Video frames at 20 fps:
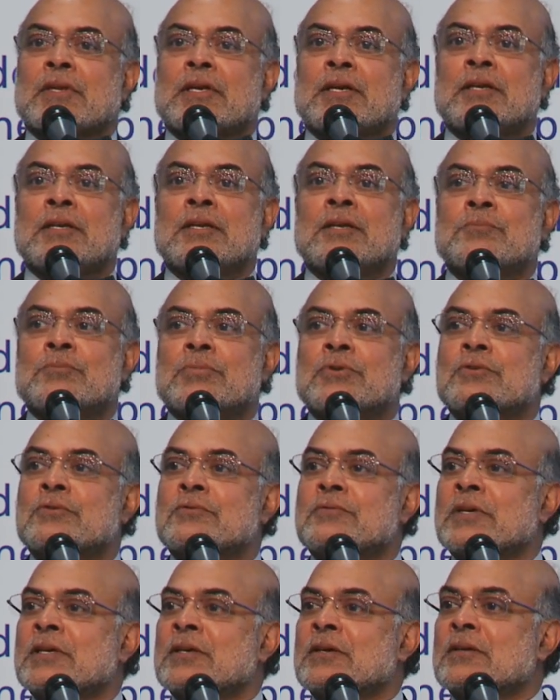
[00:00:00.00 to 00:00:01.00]
in
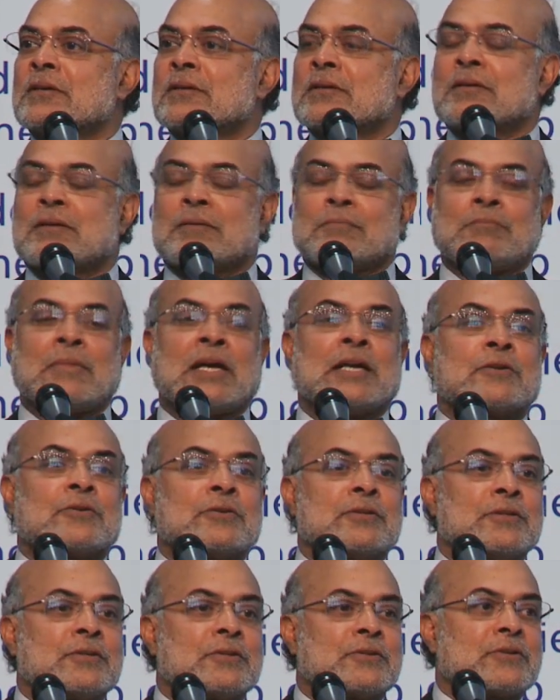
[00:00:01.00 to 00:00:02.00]
improving
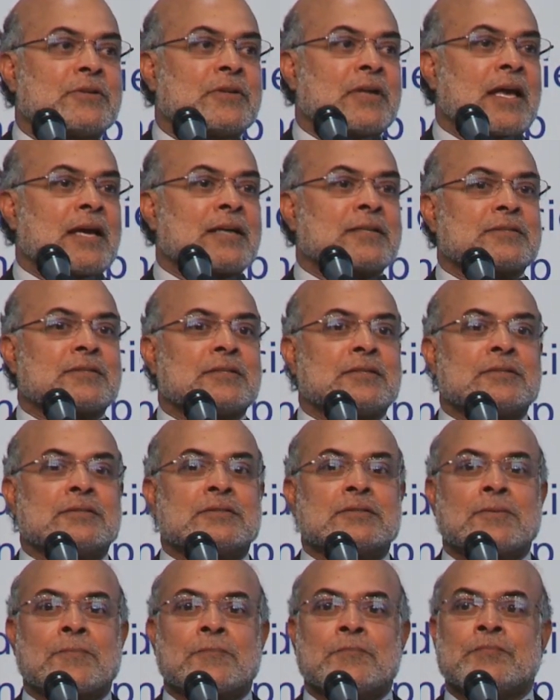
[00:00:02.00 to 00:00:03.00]
micronutrient
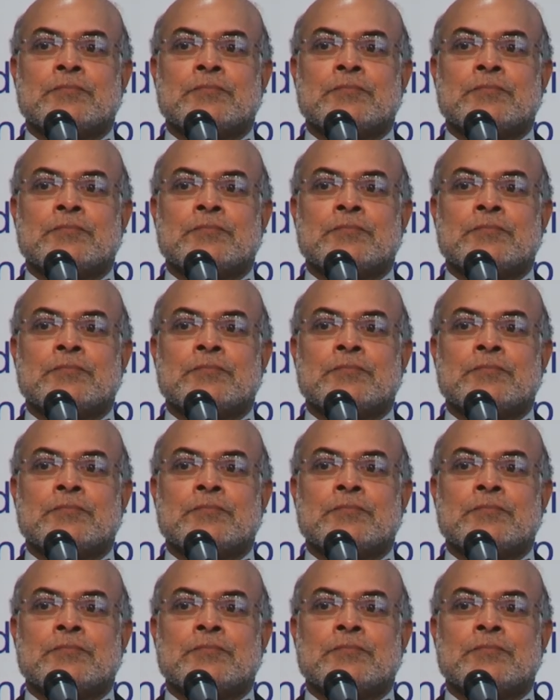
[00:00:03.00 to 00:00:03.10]
access.